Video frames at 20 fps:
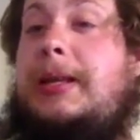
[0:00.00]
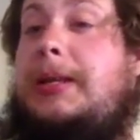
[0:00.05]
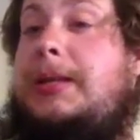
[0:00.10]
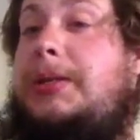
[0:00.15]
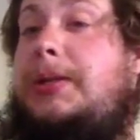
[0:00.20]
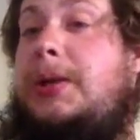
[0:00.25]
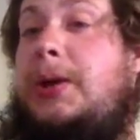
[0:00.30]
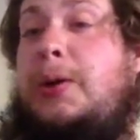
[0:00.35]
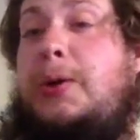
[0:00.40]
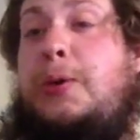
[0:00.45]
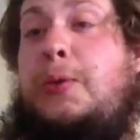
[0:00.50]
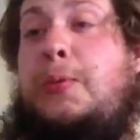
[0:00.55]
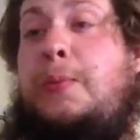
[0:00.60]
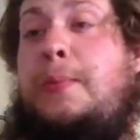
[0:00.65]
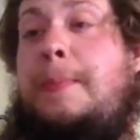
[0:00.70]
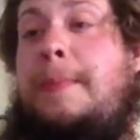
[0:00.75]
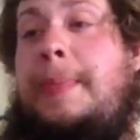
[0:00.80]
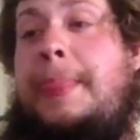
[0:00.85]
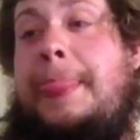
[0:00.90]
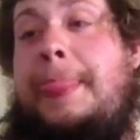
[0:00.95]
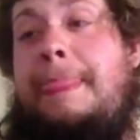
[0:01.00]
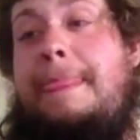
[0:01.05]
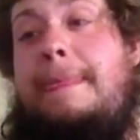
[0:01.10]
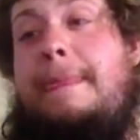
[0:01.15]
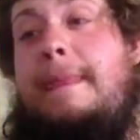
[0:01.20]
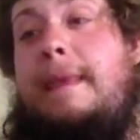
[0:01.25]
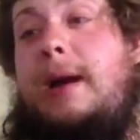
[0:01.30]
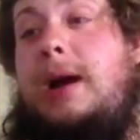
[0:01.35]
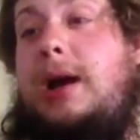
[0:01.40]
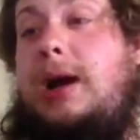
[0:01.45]
so
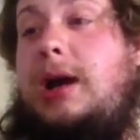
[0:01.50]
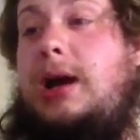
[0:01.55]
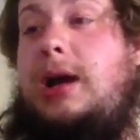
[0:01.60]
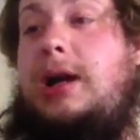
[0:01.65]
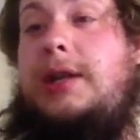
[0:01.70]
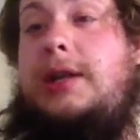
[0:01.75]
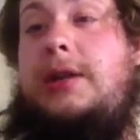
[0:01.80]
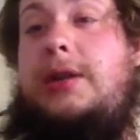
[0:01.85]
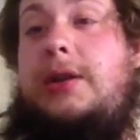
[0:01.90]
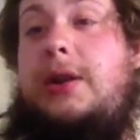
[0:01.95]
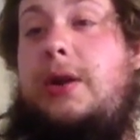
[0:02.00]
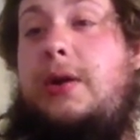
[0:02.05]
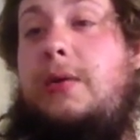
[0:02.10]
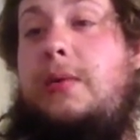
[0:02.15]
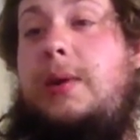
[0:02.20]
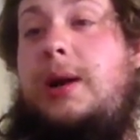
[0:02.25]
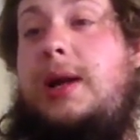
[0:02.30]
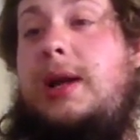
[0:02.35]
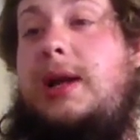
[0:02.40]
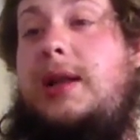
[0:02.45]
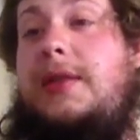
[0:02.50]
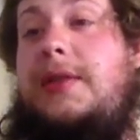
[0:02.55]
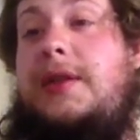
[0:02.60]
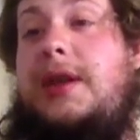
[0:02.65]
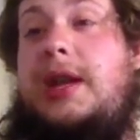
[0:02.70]
you go with,